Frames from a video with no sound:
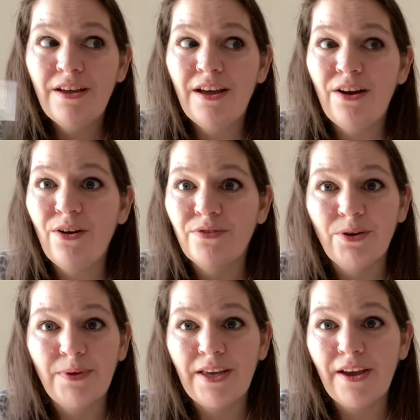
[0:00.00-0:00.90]
over a
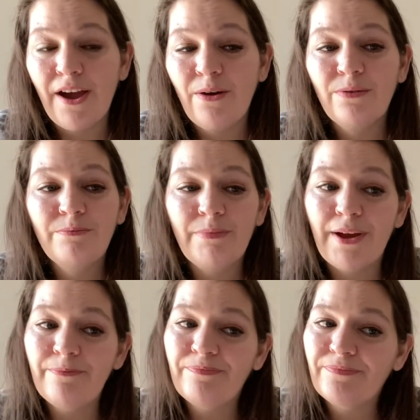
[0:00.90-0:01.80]
week ago,
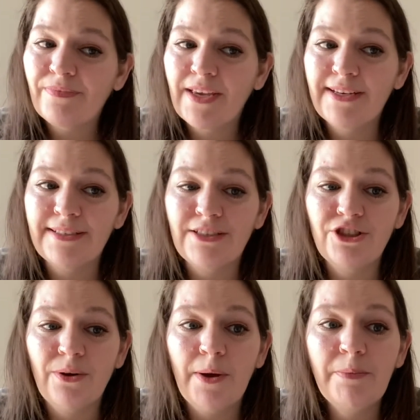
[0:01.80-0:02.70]
but it didn't
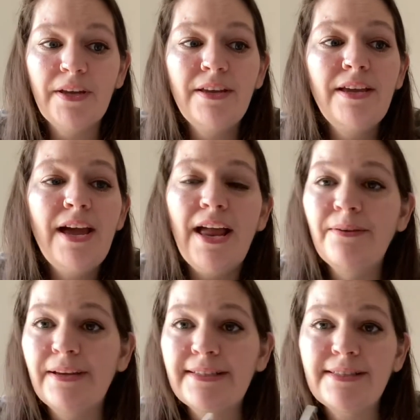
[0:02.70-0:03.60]
show up.
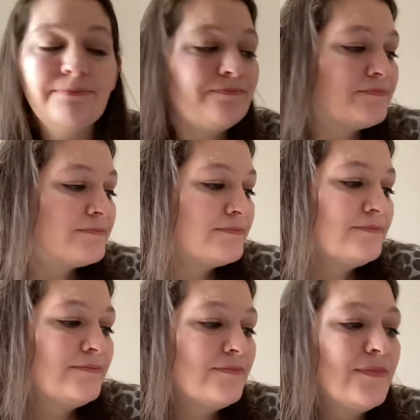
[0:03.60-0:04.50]
Anyways,
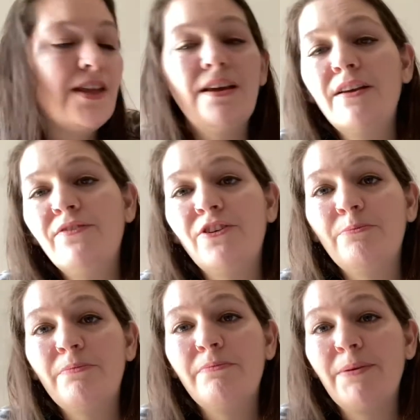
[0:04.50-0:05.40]

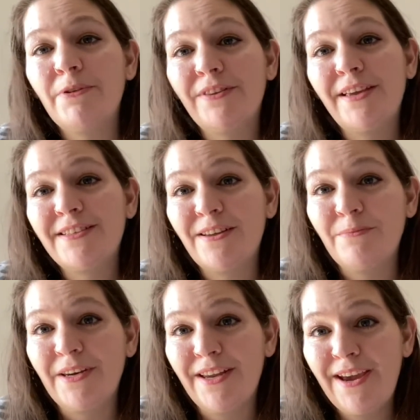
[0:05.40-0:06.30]
my birthday is on
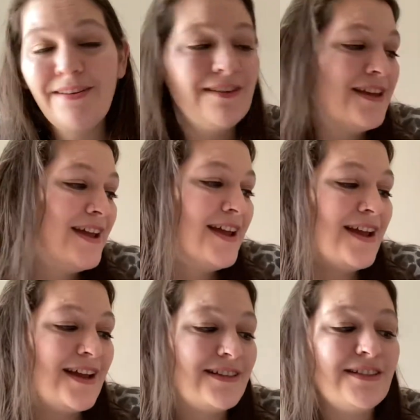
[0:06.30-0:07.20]
Monday.
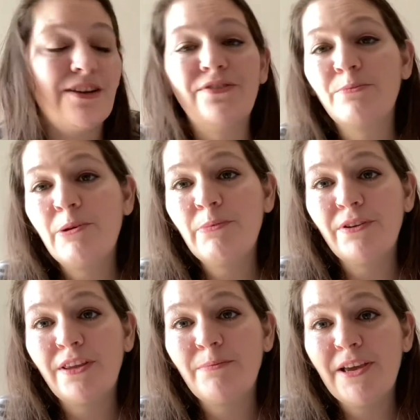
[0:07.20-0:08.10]
And so for my
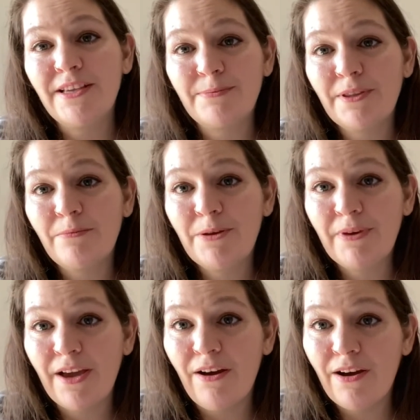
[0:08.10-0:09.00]
birthday, my husband let me
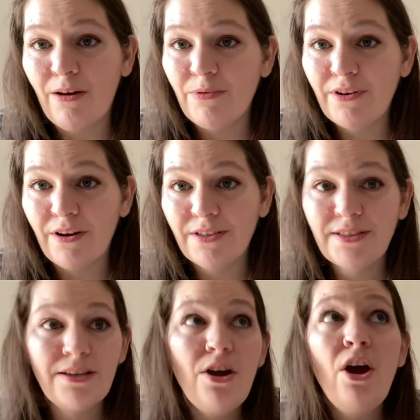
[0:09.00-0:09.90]
pick out a couple
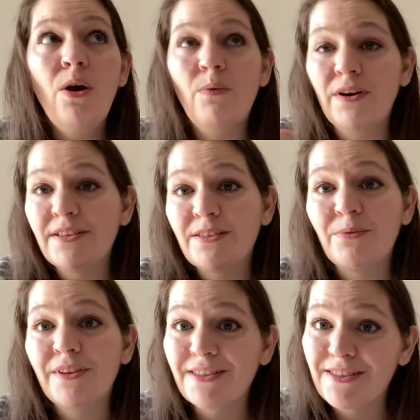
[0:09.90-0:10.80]
yarns. One is the
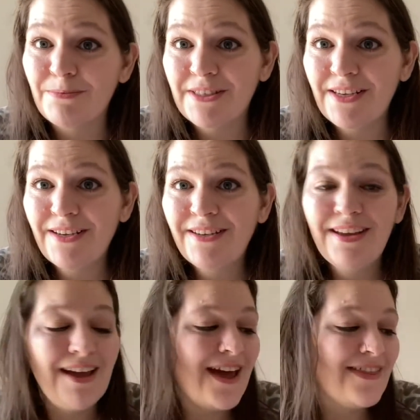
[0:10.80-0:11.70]
one that's missing.
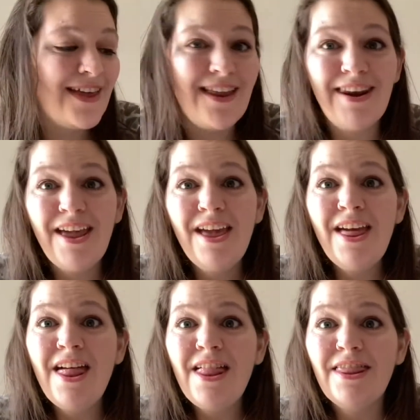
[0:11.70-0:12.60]
And then
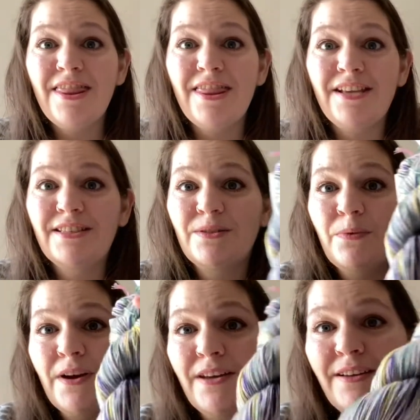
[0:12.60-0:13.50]
this one,